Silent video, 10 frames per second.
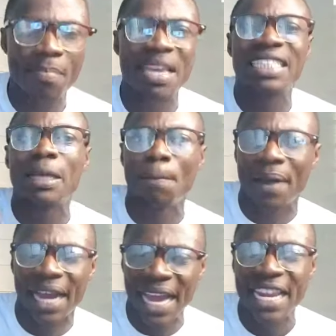big may a
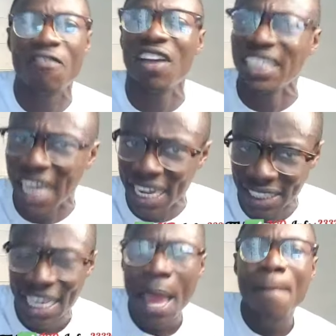sempacani
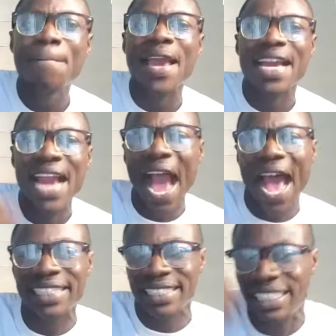evangelist, make
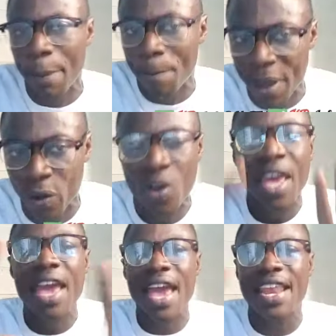a
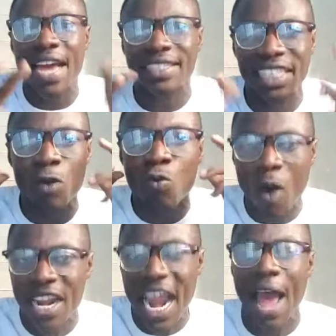sampano, and the actual
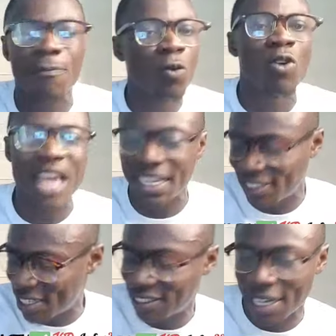one nam,
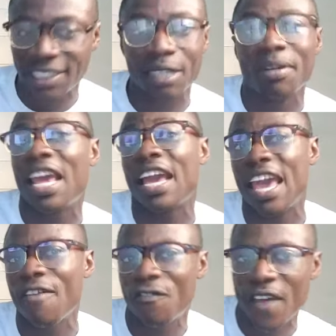unyantis as some
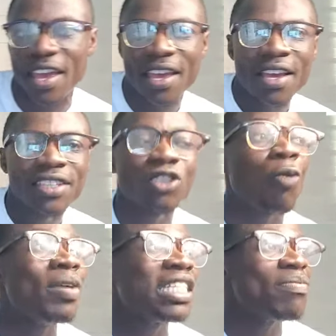neck effect.
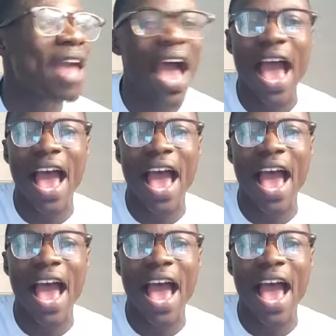So bet me I